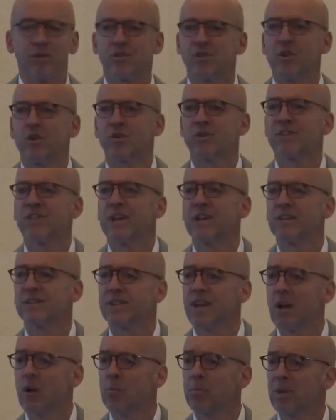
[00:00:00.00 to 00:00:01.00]
where there's no
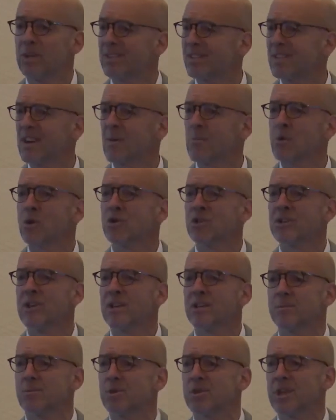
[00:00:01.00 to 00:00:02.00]
sales help and it's not
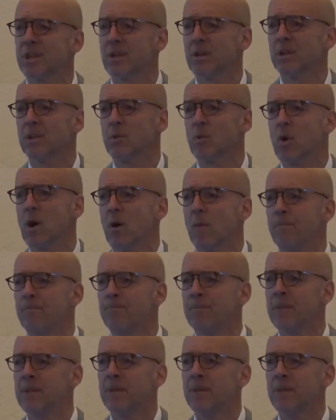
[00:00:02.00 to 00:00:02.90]
merchandised particularly well.